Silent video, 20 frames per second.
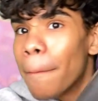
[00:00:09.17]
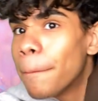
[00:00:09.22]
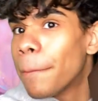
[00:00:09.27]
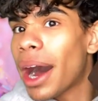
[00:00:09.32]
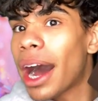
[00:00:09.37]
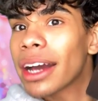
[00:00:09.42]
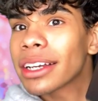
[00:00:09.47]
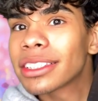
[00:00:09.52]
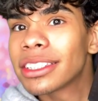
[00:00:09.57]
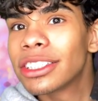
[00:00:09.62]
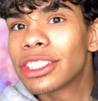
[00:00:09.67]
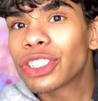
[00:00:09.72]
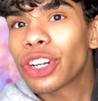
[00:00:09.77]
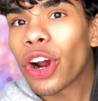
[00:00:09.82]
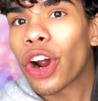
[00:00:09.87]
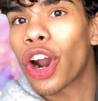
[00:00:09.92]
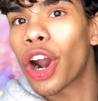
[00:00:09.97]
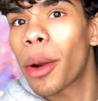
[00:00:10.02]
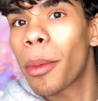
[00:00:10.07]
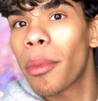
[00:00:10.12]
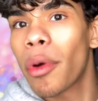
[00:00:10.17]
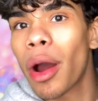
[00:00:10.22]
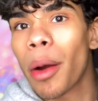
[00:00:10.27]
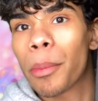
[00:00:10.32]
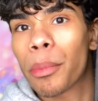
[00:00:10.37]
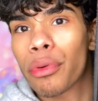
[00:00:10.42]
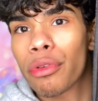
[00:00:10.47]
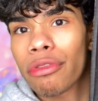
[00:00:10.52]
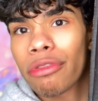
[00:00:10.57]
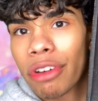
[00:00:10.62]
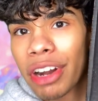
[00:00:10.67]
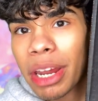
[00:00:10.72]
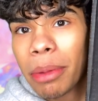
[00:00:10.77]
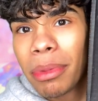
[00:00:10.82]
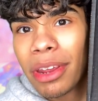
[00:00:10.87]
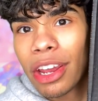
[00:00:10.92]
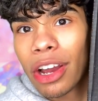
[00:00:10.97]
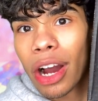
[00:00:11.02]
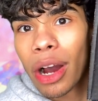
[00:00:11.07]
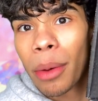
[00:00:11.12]
BoxyCharm
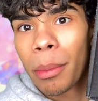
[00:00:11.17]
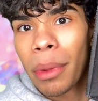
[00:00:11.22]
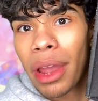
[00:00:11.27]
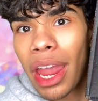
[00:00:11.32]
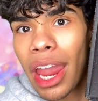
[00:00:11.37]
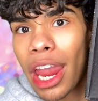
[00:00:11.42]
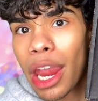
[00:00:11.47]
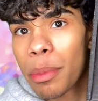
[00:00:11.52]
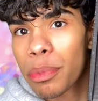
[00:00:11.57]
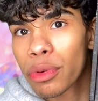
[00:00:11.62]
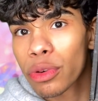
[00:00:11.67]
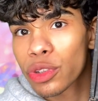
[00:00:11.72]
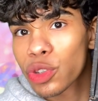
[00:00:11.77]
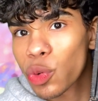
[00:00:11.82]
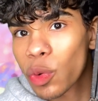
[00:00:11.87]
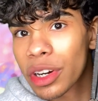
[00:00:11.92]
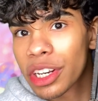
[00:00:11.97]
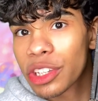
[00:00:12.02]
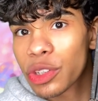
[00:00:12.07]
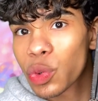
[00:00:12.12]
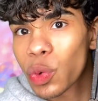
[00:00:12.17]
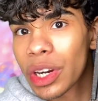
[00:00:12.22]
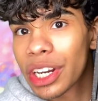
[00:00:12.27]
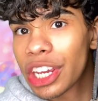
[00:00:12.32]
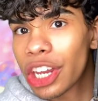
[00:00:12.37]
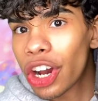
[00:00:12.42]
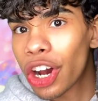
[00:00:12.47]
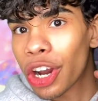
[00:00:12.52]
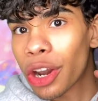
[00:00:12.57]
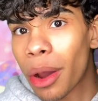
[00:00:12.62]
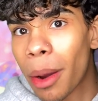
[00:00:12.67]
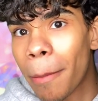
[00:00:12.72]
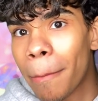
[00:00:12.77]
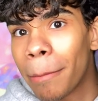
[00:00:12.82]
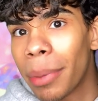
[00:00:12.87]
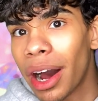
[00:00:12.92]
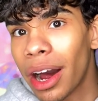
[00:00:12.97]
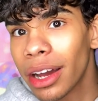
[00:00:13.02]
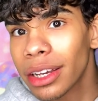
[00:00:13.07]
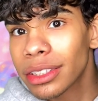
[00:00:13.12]
Premium April 2020
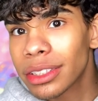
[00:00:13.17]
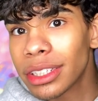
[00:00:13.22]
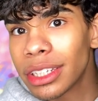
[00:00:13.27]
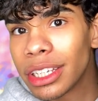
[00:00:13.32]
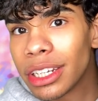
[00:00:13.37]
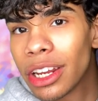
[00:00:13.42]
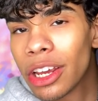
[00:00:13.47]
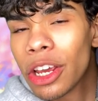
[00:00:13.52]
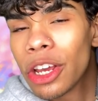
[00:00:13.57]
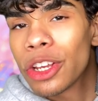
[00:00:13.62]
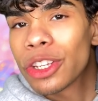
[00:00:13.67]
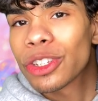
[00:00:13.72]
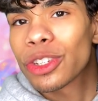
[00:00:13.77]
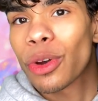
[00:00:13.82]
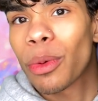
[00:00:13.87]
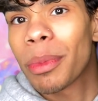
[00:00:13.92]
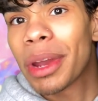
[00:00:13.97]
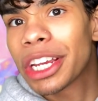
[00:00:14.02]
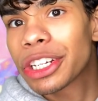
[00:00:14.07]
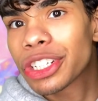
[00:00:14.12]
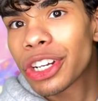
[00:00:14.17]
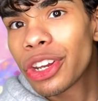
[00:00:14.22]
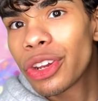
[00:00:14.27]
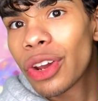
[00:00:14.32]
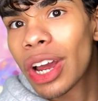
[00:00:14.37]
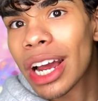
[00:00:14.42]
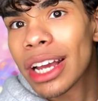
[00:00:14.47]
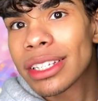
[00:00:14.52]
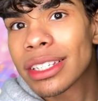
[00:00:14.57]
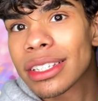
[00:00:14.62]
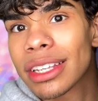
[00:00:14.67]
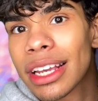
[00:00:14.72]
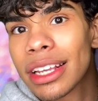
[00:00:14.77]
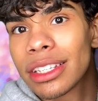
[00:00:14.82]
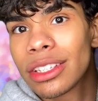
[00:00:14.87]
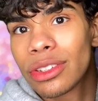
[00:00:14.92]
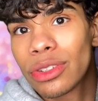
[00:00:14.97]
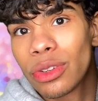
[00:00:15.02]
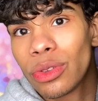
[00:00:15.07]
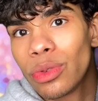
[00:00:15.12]
unboxing. So make sure you guys stay
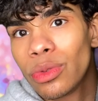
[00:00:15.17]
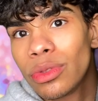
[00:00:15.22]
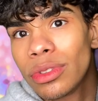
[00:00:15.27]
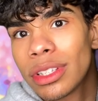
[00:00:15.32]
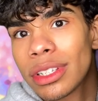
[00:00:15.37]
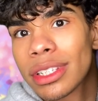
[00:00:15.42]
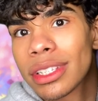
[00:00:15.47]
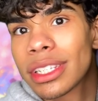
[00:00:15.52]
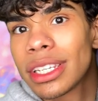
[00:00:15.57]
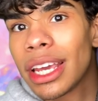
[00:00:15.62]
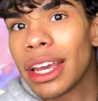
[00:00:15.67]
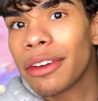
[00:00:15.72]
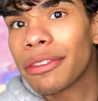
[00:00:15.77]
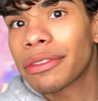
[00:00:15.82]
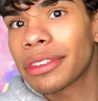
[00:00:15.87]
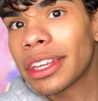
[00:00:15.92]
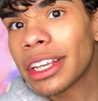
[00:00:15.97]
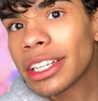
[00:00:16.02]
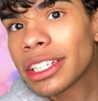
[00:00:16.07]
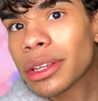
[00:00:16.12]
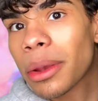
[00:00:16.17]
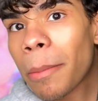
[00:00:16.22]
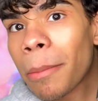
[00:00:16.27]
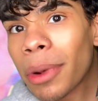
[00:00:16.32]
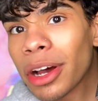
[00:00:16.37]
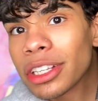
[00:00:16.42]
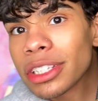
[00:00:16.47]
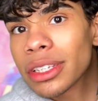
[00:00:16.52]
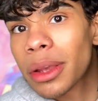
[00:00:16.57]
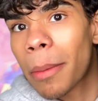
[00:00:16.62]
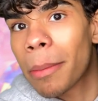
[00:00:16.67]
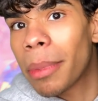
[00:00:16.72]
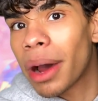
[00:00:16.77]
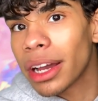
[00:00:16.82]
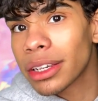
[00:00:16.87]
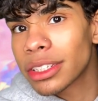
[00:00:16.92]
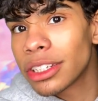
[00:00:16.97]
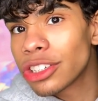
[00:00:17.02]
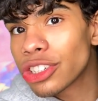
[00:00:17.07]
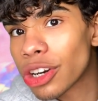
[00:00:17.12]
tuned to see if this month's
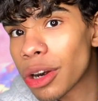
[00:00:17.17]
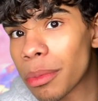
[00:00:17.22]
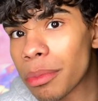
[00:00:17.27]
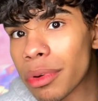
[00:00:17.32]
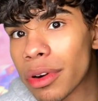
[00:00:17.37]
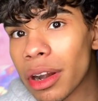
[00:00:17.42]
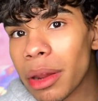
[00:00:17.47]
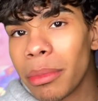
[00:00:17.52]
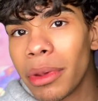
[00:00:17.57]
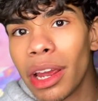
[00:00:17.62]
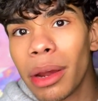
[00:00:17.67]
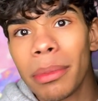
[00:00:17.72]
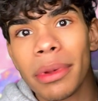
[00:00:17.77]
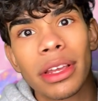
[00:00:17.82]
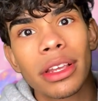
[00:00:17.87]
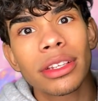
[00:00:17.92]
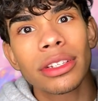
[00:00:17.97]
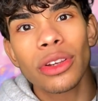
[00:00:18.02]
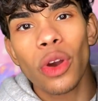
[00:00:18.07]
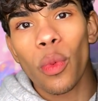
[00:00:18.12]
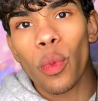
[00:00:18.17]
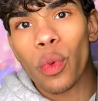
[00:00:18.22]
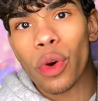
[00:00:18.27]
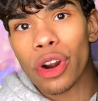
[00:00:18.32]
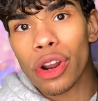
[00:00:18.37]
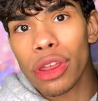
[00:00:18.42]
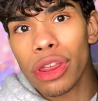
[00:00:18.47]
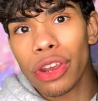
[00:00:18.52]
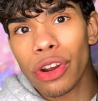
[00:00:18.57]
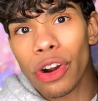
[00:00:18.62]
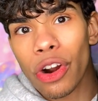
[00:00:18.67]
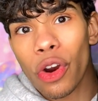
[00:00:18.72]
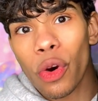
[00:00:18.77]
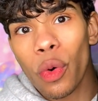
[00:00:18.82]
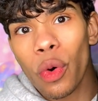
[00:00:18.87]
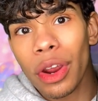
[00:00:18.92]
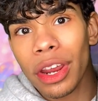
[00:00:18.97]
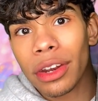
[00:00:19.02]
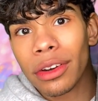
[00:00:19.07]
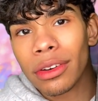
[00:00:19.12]
BoxyCharm Premium is worth your
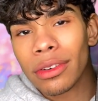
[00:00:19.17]
coin.